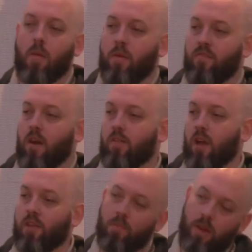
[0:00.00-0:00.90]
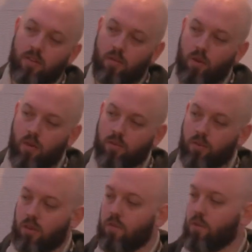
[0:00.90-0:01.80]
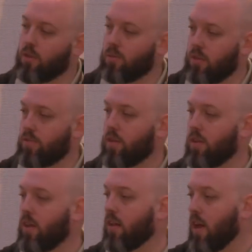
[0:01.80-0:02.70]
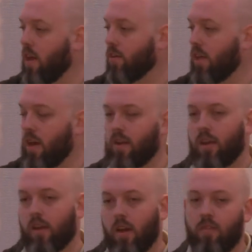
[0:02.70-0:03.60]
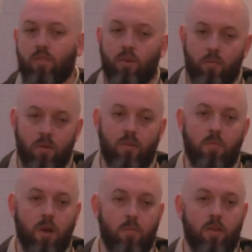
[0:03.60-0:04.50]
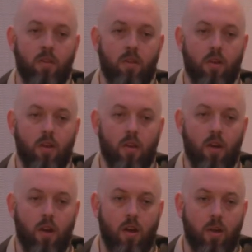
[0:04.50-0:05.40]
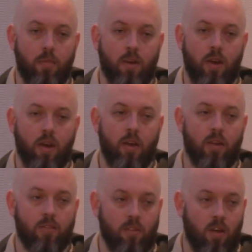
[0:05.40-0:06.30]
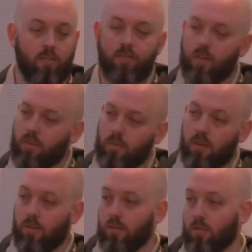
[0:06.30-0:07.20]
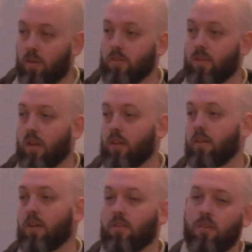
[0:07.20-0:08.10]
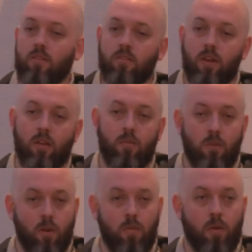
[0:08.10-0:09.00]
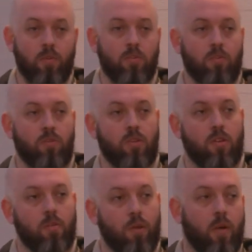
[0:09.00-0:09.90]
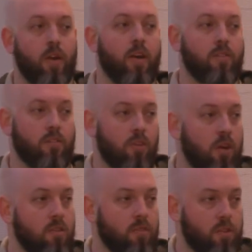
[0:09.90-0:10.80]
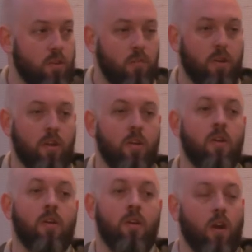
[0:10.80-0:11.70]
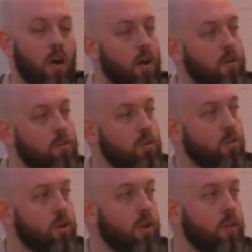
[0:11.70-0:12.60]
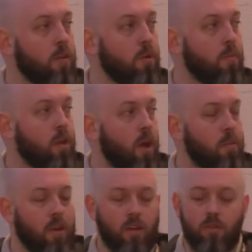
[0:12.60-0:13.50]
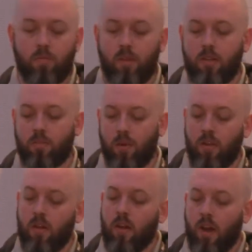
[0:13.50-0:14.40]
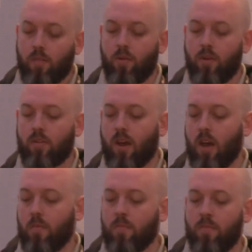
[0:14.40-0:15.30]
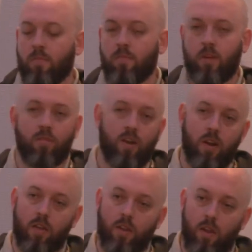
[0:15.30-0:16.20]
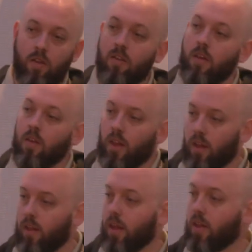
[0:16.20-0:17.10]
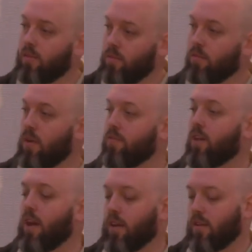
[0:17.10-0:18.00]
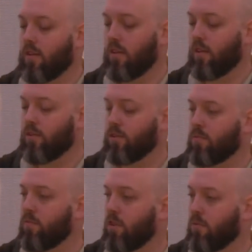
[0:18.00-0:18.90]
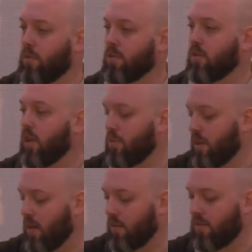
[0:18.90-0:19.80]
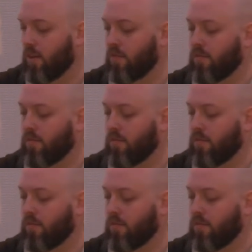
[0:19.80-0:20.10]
I found nothing based on what I was looking for specifically that outlined any kind of vulnerabilities that might be in the uh, APK itself. That doesn't mean that there wasn't any that exist. Like you know, my research wasn't probably as exhaustive as it could be. Uh, still working on that mobile application piece, but at the point in time, didn't find anything that like red flagged. You know, there's some vulnerabilities in the APK itself.